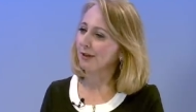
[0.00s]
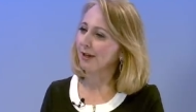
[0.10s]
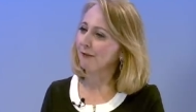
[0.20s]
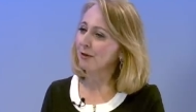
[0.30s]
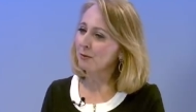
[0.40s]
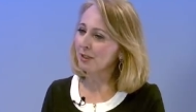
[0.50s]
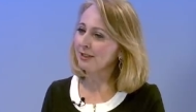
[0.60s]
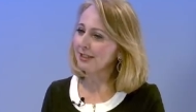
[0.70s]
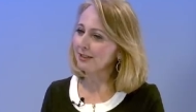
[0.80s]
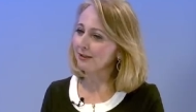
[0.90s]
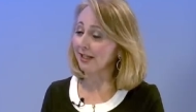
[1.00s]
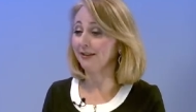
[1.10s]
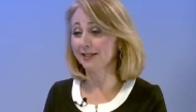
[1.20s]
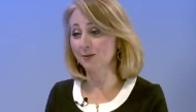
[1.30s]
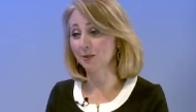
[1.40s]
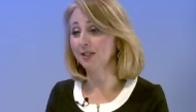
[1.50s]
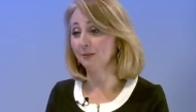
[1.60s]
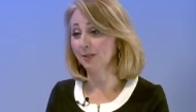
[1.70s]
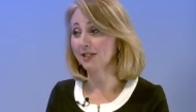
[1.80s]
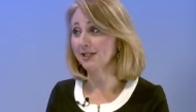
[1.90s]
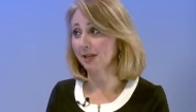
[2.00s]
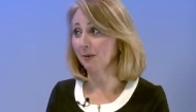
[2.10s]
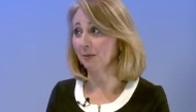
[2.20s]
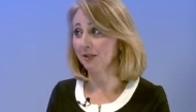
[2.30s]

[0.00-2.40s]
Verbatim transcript: everyone a leader and that's really a big step i